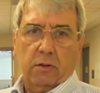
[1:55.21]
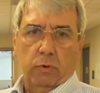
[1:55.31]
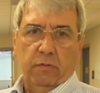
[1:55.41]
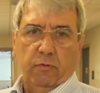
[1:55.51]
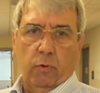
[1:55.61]

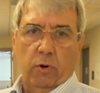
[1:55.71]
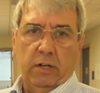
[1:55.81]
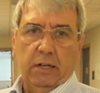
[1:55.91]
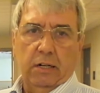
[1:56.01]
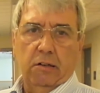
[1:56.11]

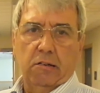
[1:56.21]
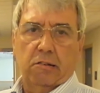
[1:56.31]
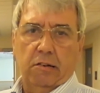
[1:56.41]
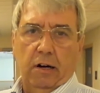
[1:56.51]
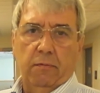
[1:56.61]
340
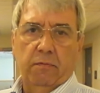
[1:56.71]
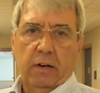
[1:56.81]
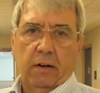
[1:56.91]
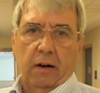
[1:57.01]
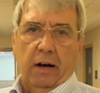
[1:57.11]
is
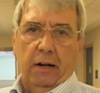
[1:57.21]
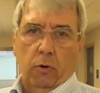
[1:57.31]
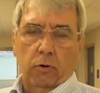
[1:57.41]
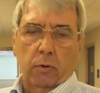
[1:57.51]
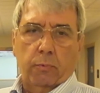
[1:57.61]
an
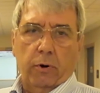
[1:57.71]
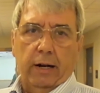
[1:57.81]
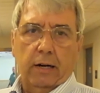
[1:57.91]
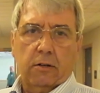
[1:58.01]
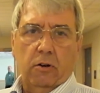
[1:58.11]
older product.